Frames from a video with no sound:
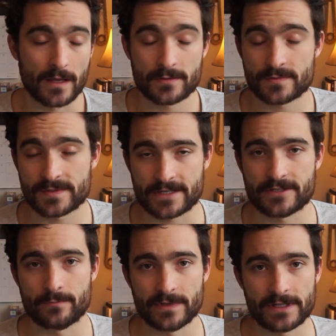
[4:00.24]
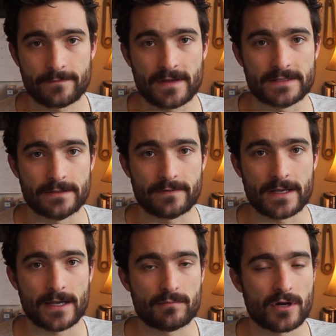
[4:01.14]
And this was actually really effective. I
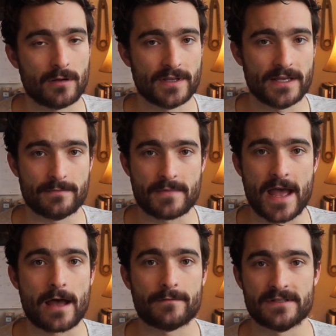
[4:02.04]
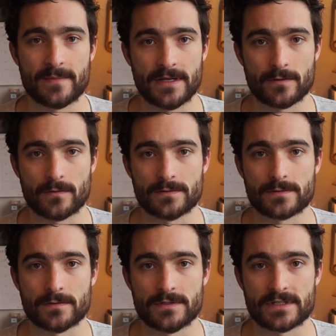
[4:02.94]
got probably half as many cold
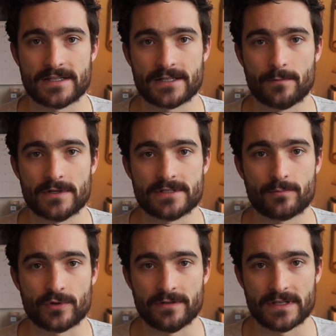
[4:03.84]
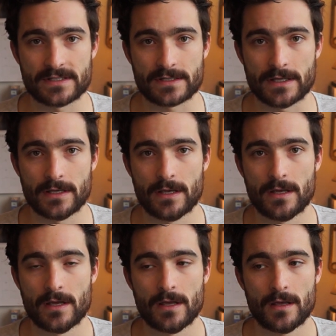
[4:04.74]
sores as I was previously.
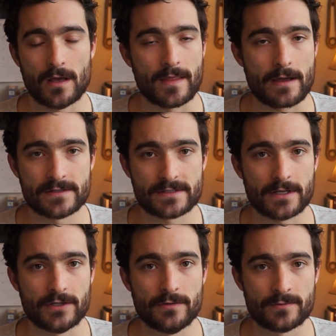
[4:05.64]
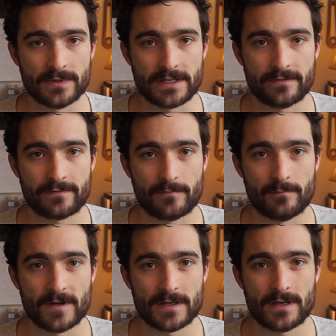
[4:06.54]
And that was a huge relief,
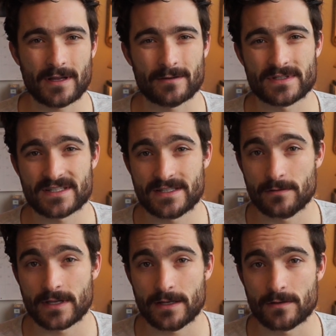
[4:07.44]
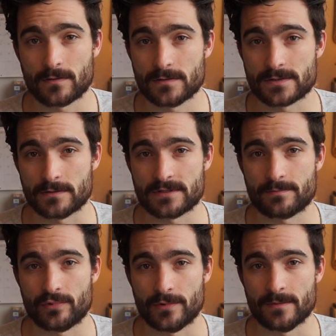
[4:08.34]
but I was still getting cold sores
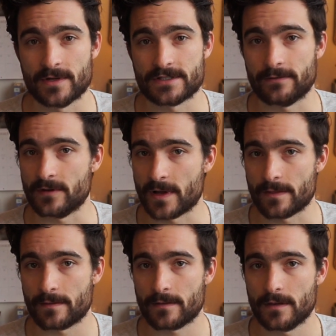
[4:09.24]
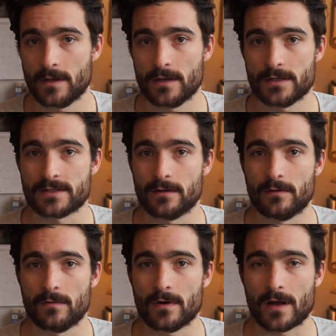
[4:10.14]
pretty much every month.
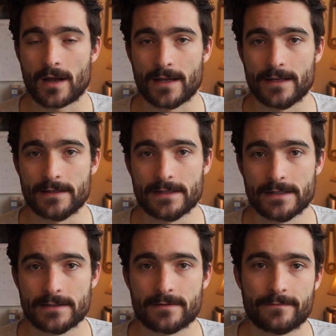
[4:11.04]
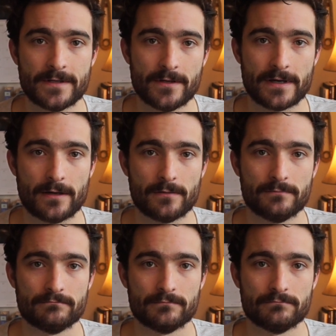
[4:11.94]
So I needed to figure
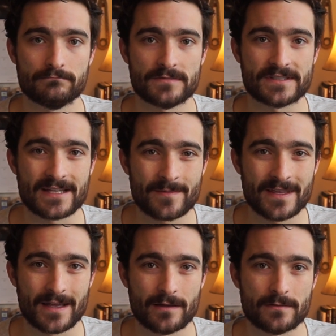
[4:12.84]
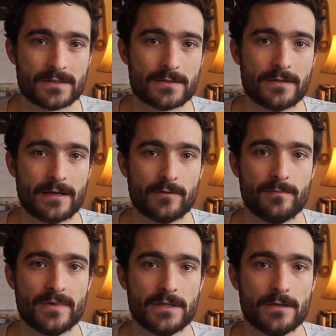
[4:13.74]
out something else that
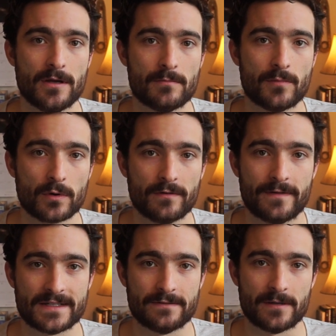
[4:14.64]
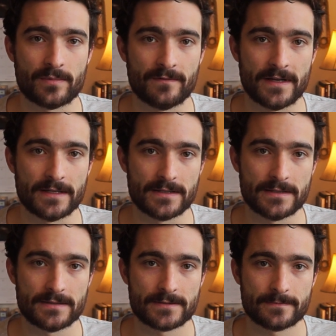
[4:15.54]
would be more effective at preventing
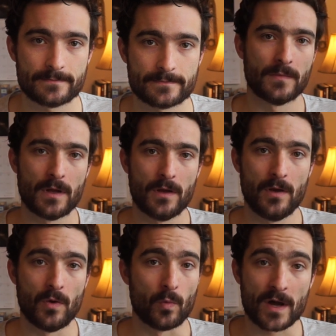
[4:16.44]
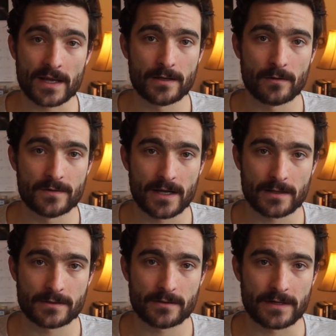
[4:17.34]
these. Why no
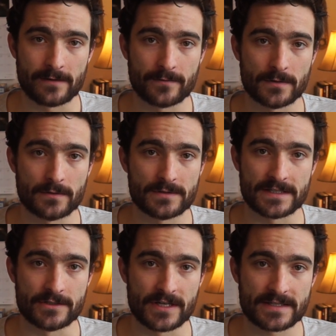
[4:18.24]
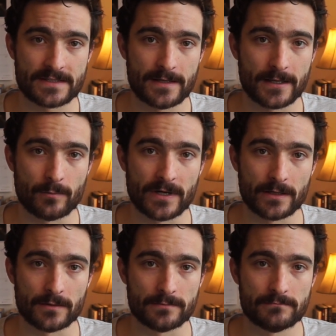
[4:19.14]
doctor ever suggested I
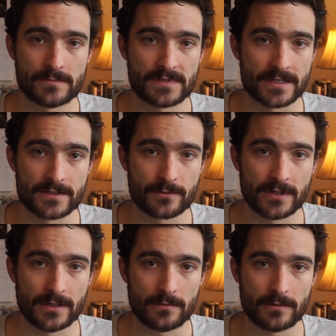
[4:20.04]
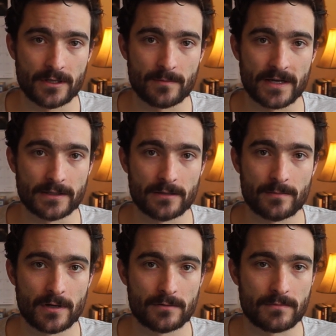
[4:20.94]
wear sunscreen in my lip
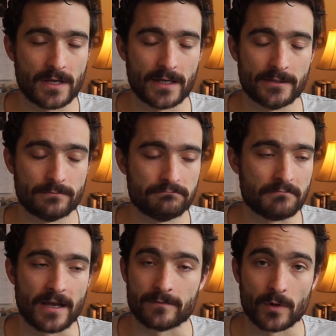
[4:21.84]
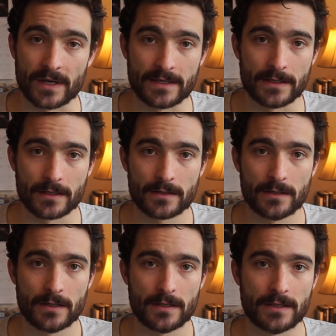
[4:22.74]
balm, I have no idea.
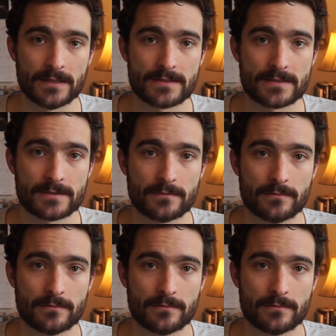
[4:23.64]
It's